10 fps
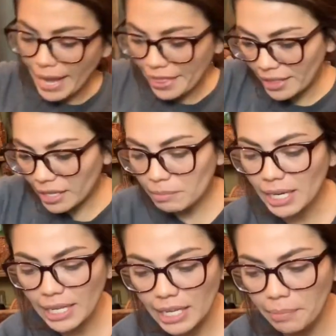I think I'm
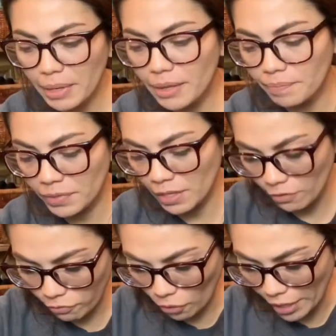gonna keep it
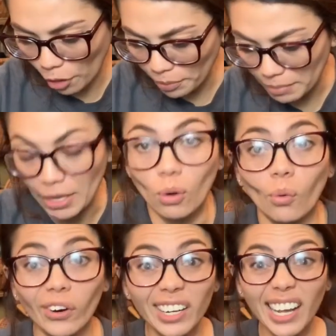for helping me
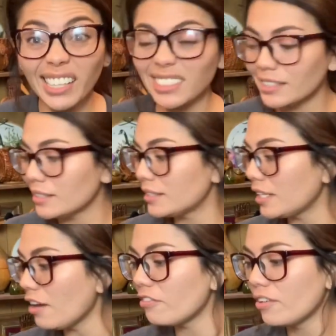organize this
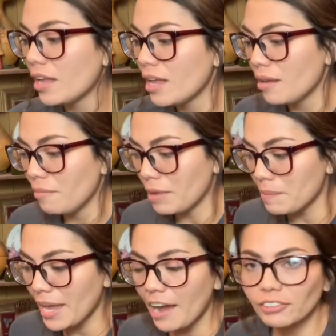stuff.
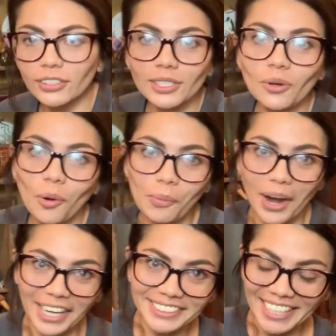Maybe after this whole
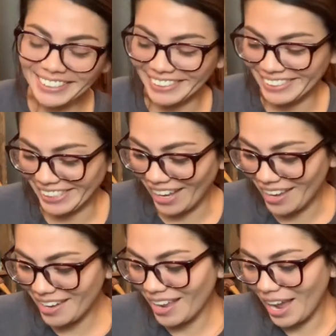process is
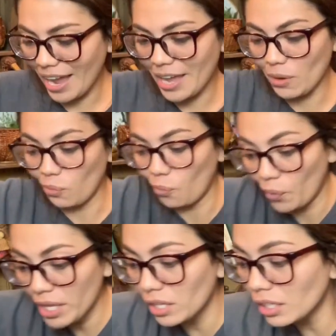done, I
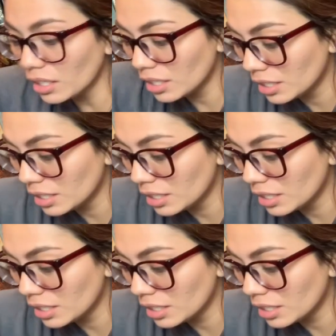will